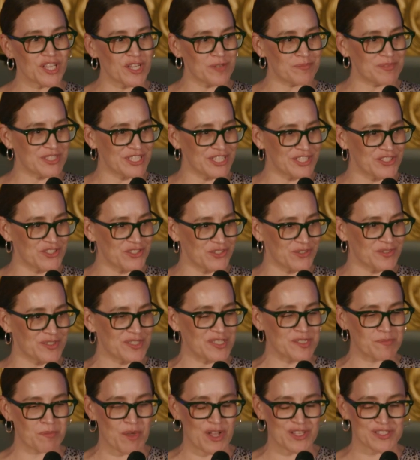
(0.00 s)
club teacher
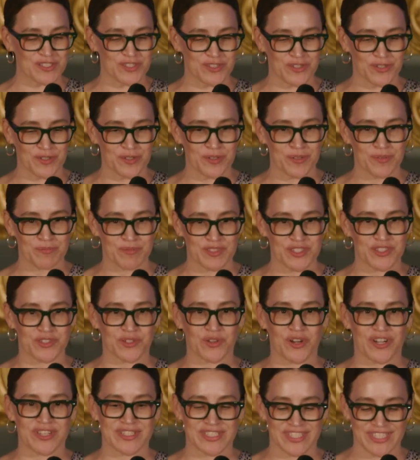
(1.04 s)
and sponsor,
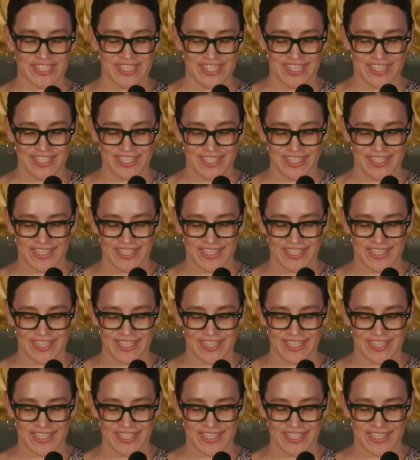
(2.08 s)
Mr. Garcia.